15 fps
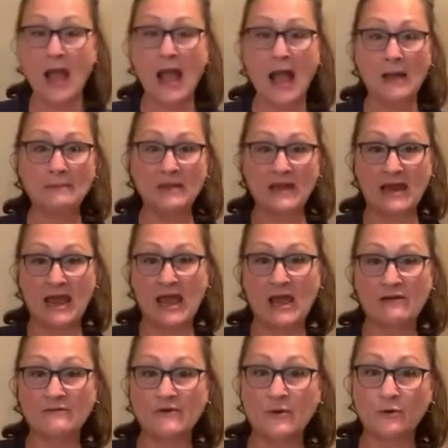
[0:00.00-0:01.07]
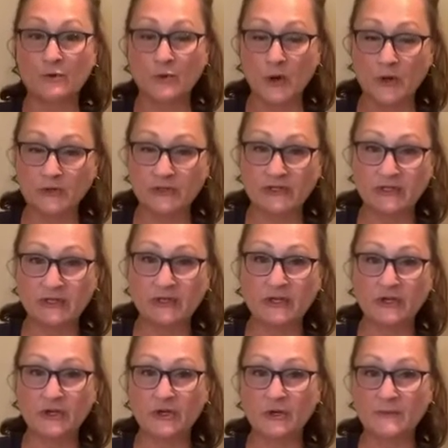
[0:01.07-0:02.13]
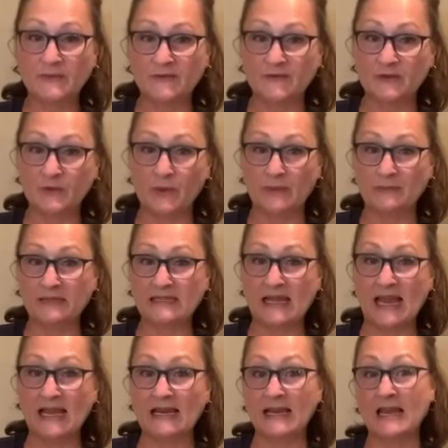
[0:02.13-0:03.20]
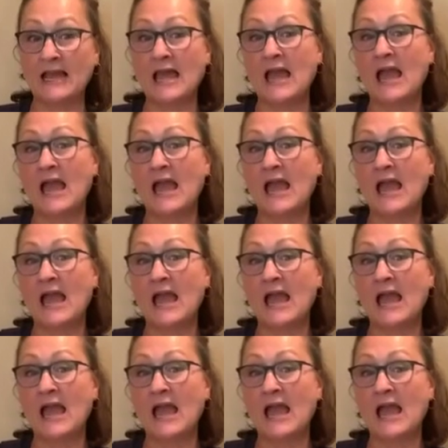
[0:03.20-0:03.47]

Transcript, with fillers: I'm going to have roasted cubes of sweet potato